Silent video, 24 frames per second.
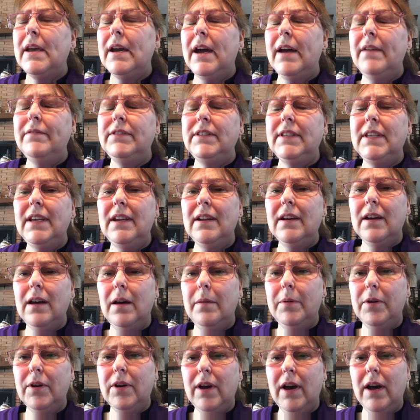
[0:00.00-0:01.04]
I've seen a
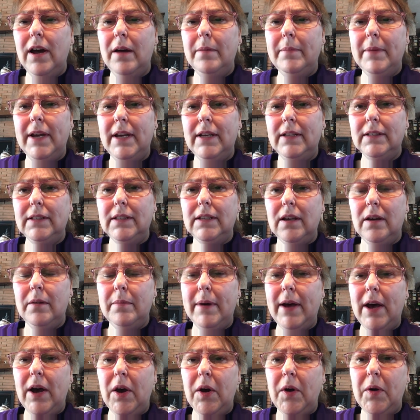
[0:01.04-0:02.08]
couple comments
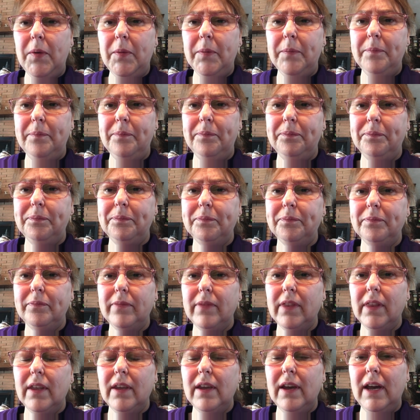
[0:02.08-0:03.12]
about
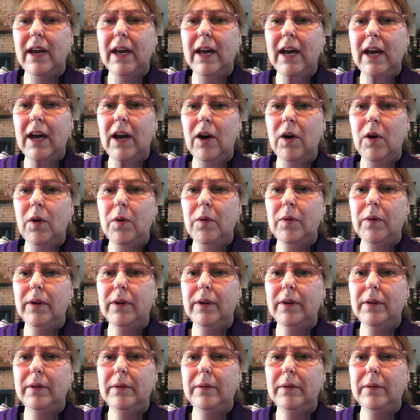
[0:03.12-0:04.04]
how